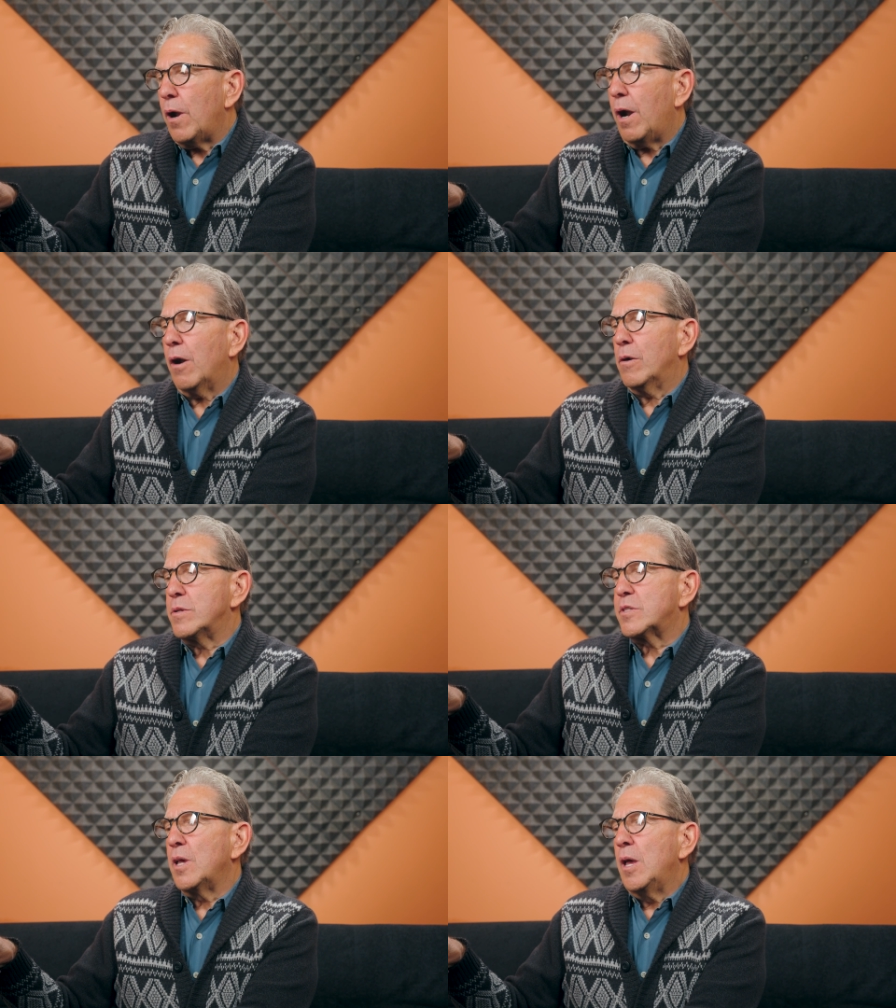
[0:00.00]

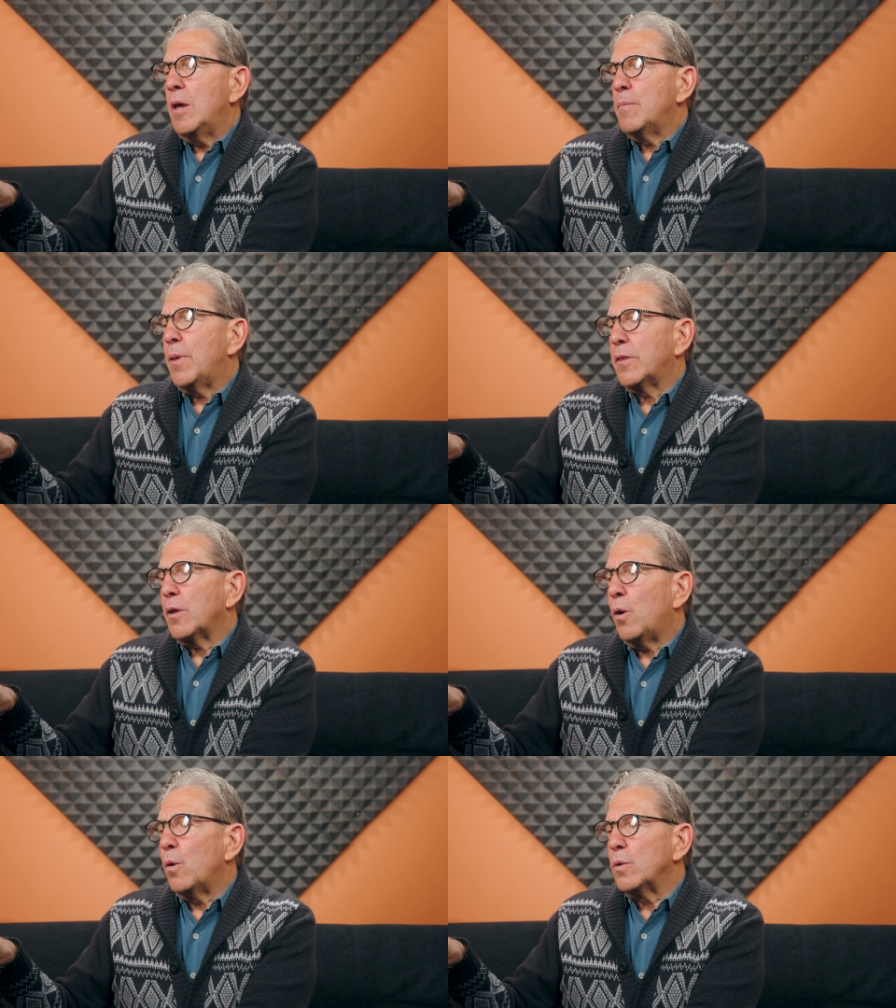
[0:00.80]
hearts by
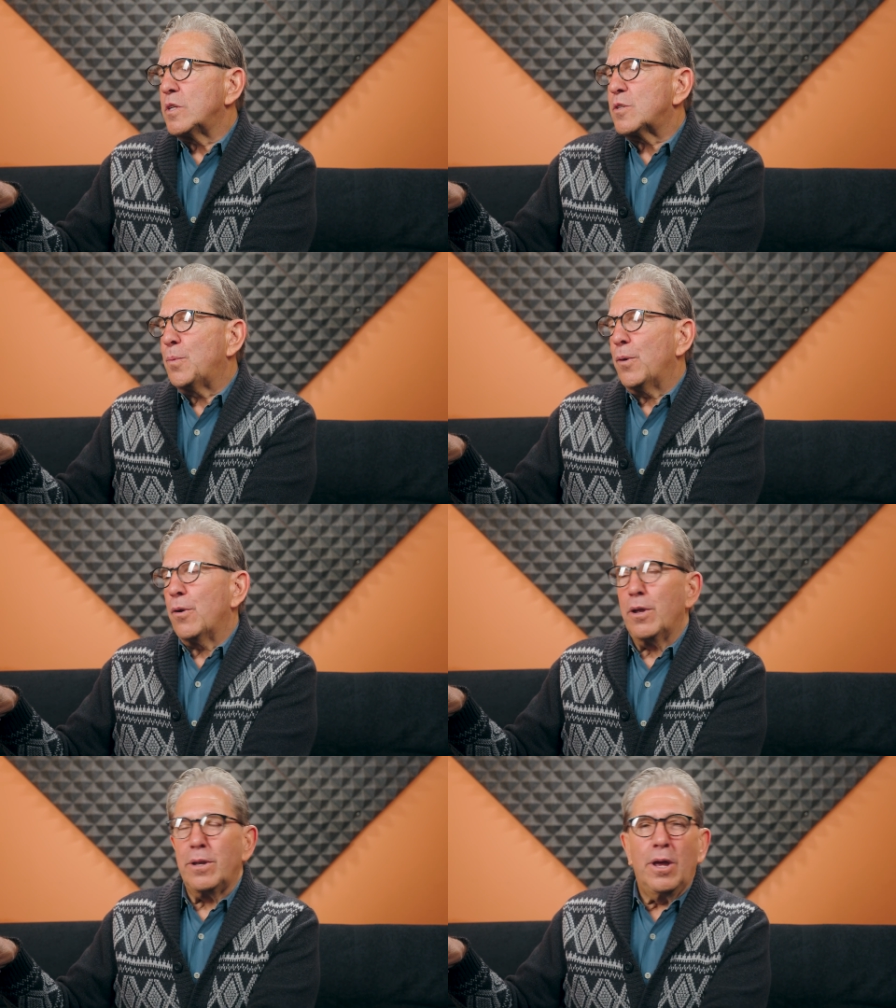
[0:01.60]
the Holy
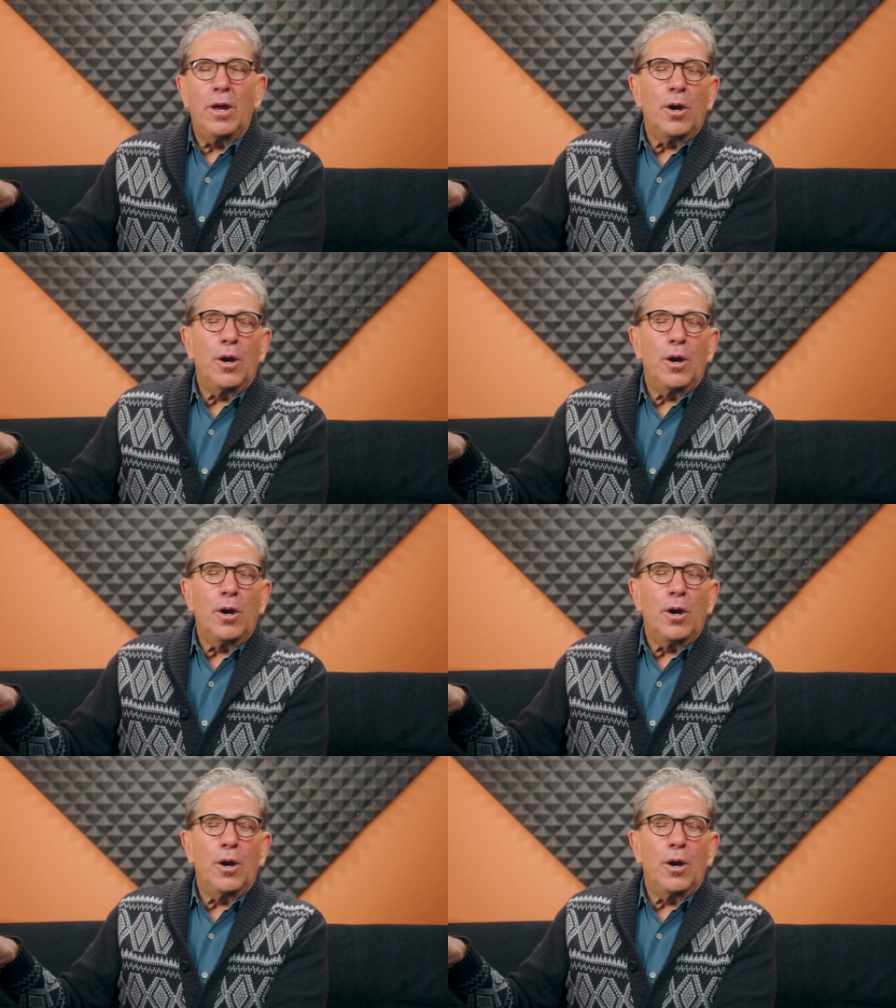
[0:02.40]
Spirit,